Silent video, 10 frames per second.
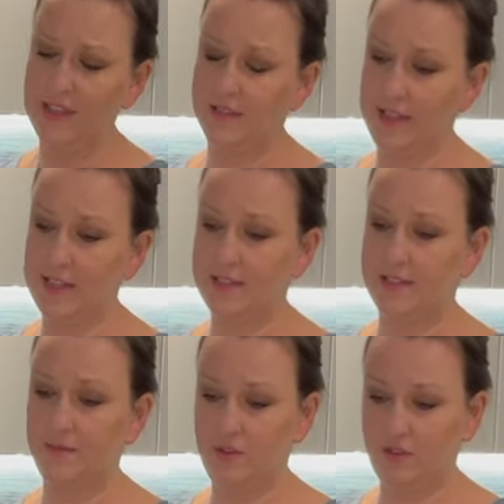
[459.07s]
things
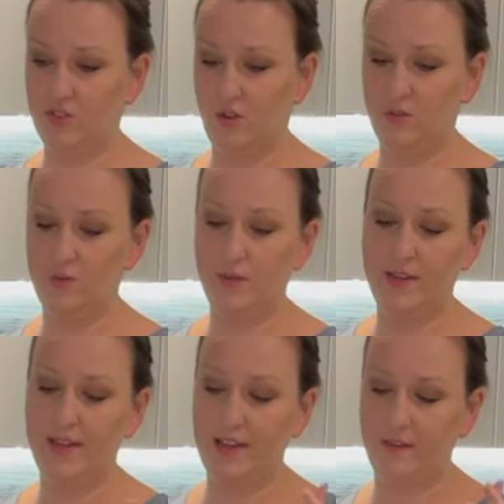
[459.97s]
with the salt, when
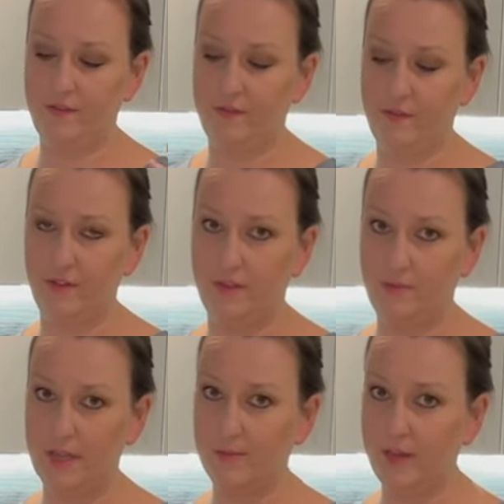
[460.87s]
I
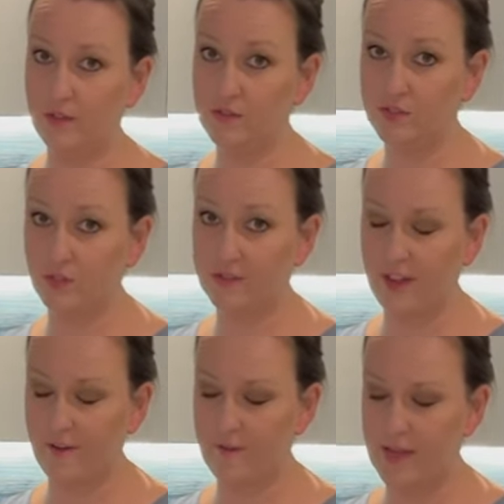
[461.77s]
make my own salt,
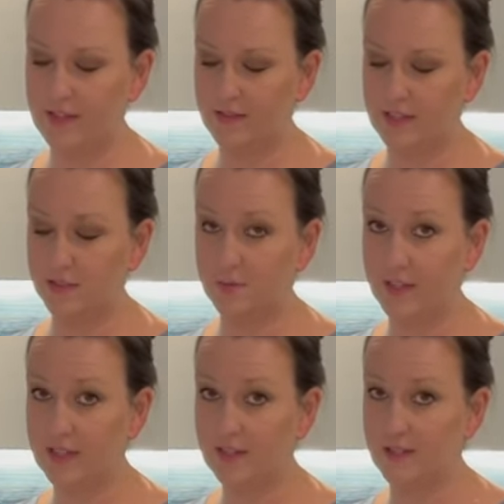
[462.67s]
I've made the spring